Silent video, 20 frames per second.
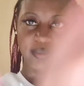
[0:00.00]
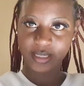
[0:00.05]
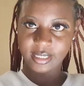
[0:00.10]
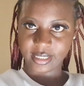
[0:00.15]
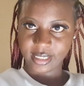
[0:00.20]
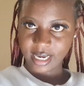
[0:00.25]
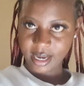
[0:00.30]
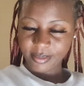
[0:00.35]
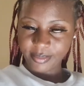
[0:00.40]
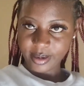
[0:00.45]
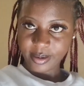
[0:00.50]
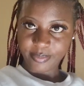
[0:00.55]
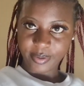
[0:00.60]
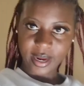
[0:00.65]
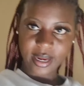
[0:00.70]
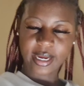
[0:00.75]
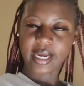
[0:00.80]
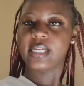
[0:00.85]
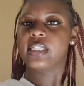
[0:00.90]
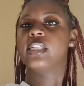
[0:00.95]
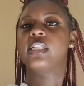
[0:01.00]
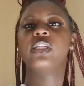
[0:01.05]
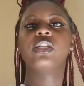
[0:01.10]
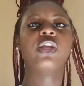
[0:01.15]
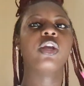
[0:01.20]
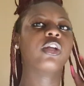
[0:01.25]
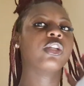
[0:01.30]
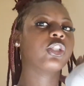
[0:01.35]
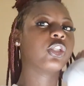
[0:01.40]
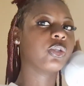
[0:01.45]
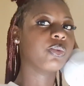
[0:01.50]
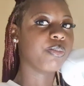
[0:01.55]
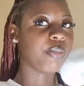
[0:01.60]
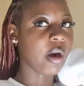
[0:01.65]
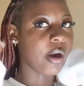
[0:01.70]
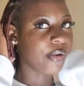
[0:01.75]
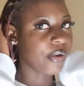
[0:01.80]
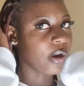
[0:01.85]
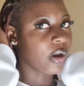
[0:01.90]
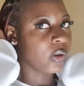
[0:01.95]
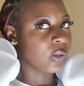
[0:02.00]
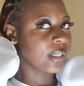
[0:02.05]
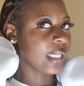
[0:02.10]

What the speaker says: But yeah, my bike, I see y'all tomorrow.